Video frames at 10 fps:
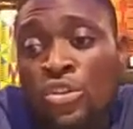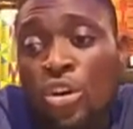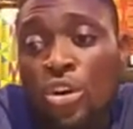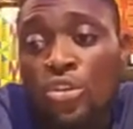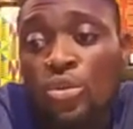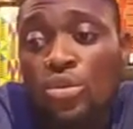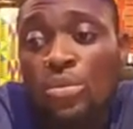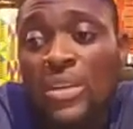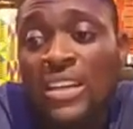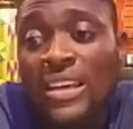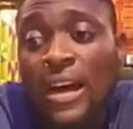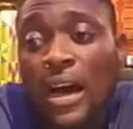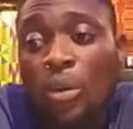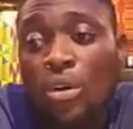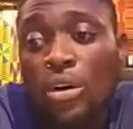hustle to make their
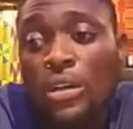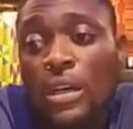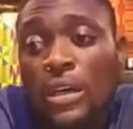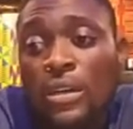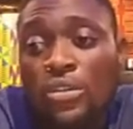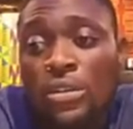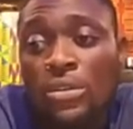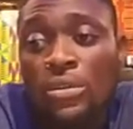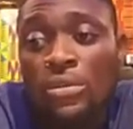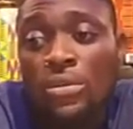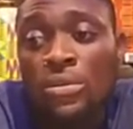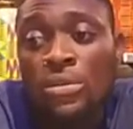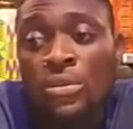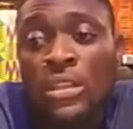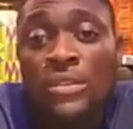award to
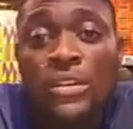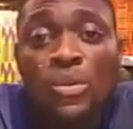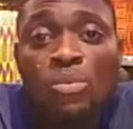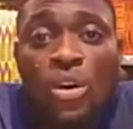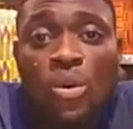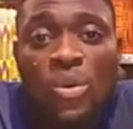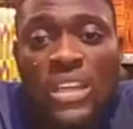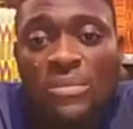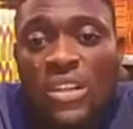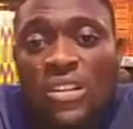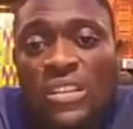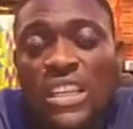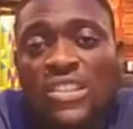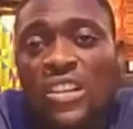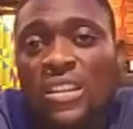give it more weight, because
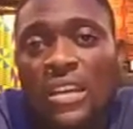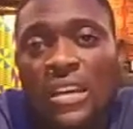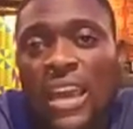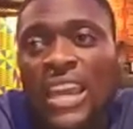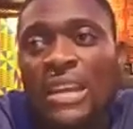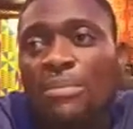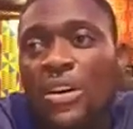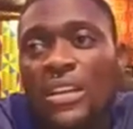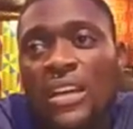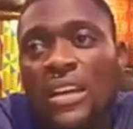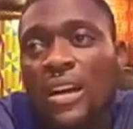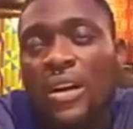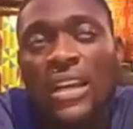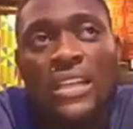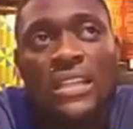it's nothing. Anybody can
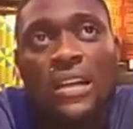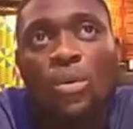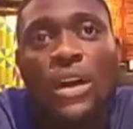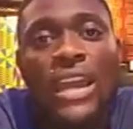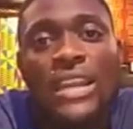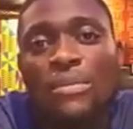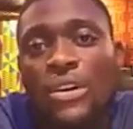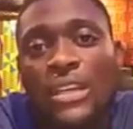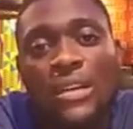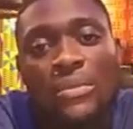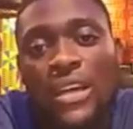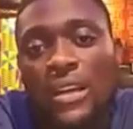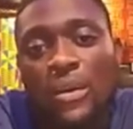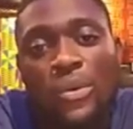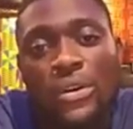organize an award. Anybody can make
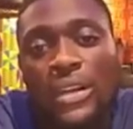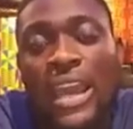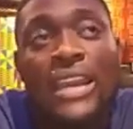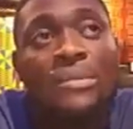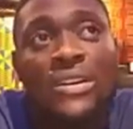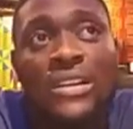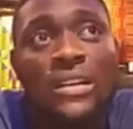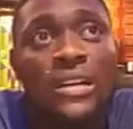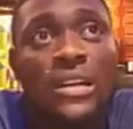an award. Anybody